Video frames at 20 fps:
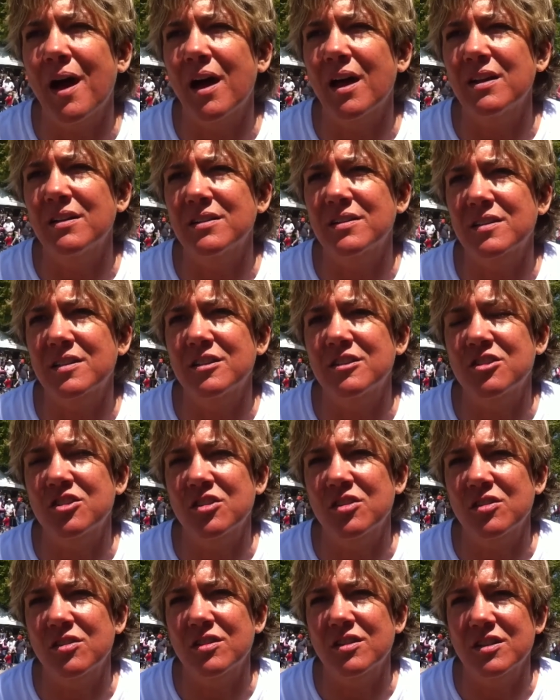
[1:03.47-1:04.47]
pod is
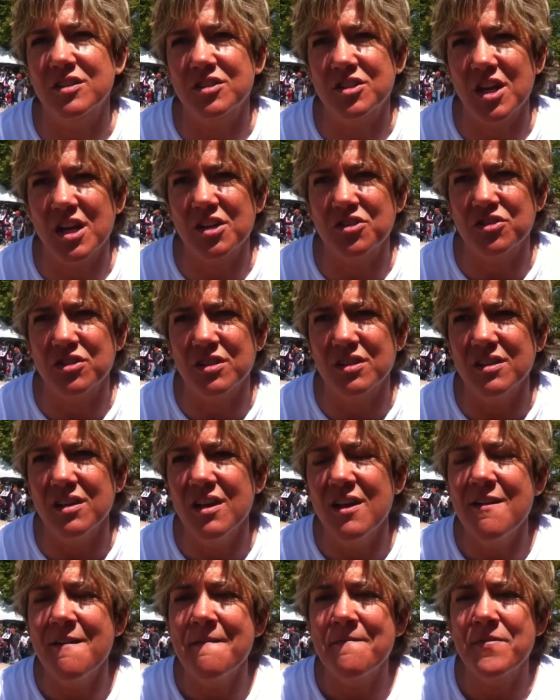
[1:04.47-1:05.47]
considered endangered.
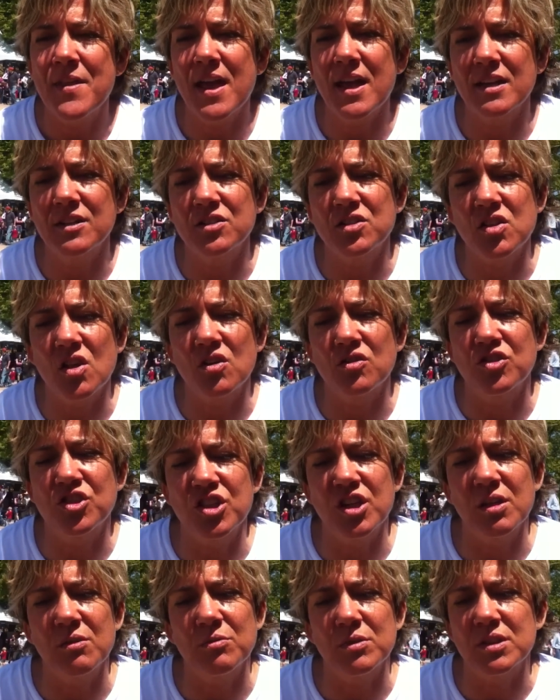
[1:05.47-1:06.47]
And so
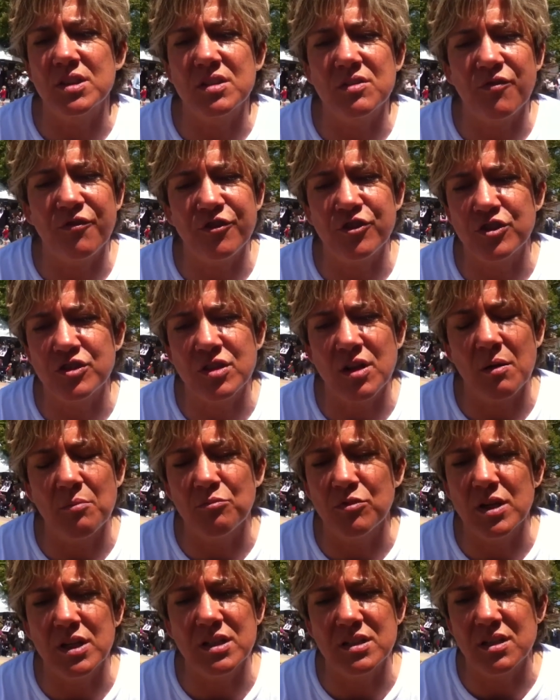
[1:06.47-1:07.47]
she was, for
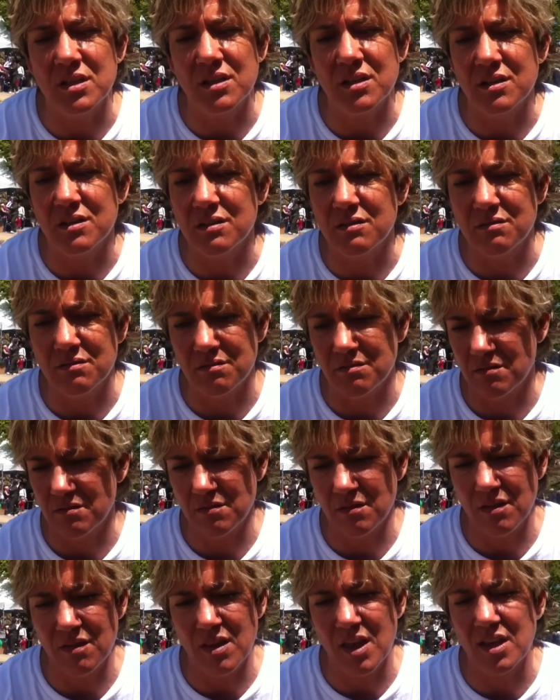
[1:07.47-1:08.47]
some reason,
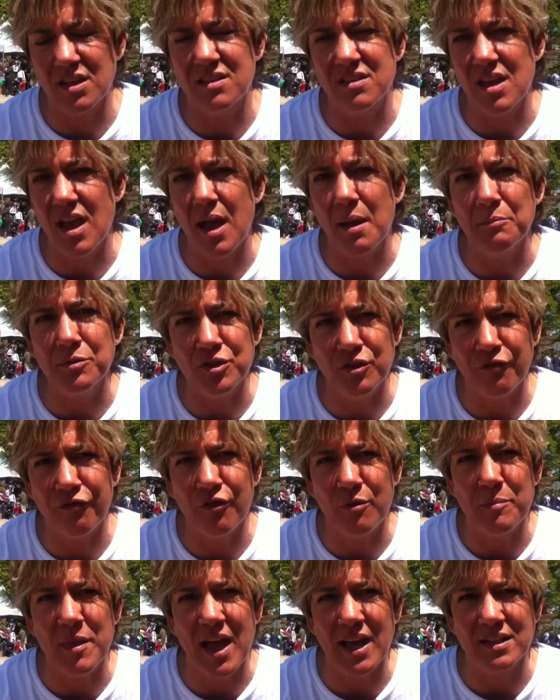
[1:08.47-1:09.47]
exempt
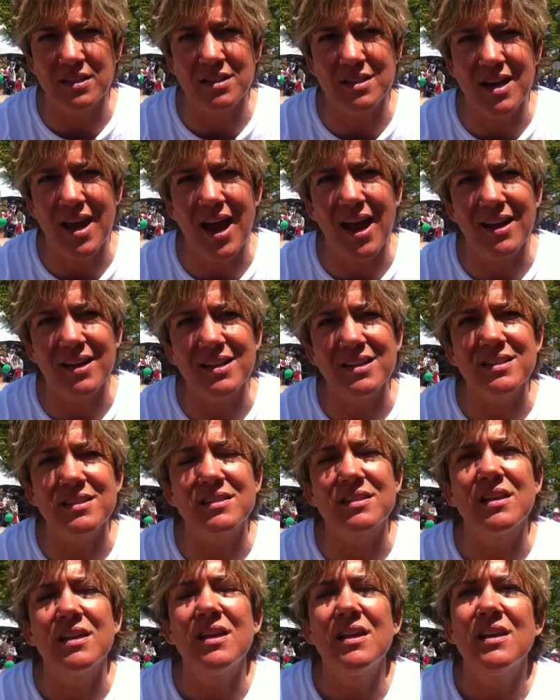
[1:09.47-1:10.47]
from that
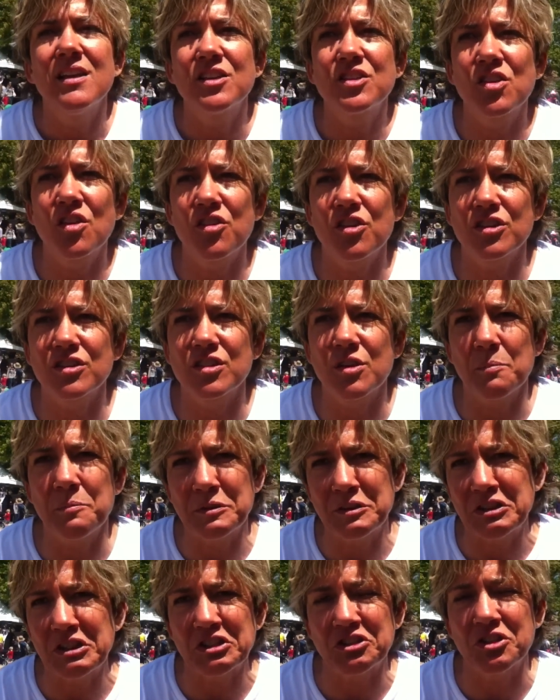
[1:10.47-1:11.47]
status. So there's a
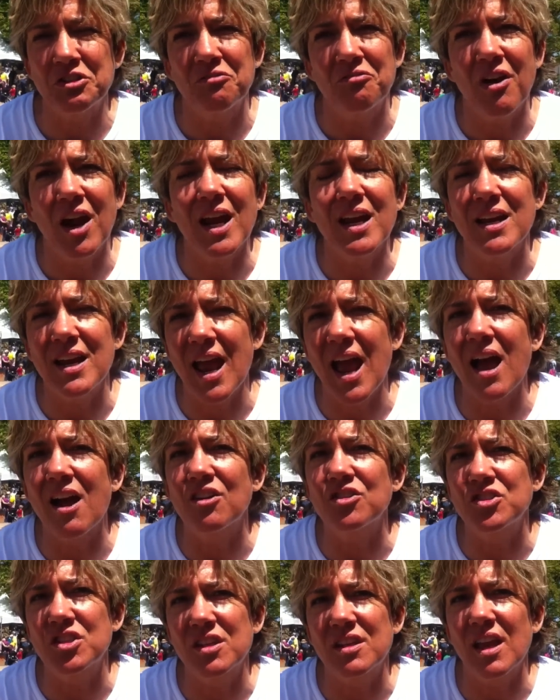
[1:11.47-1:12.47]
petition right
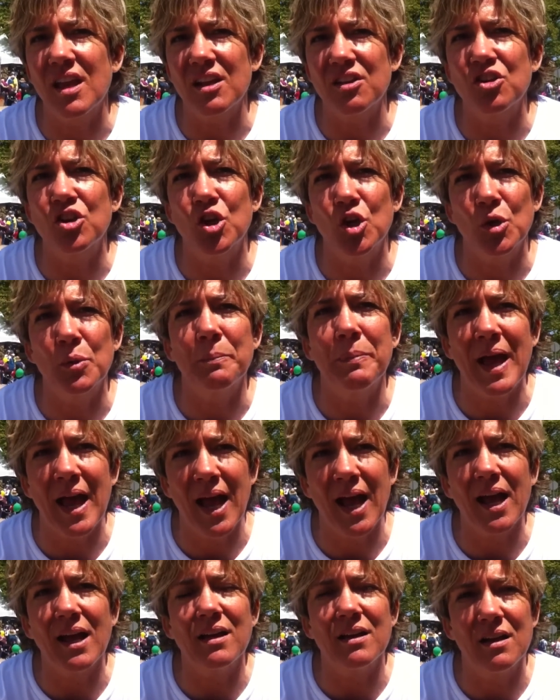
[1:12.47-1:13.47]
now to get her
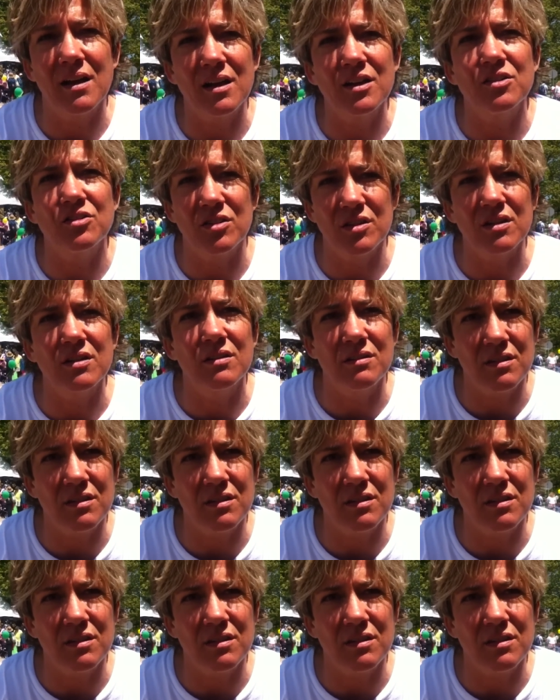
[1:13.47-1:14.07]
back under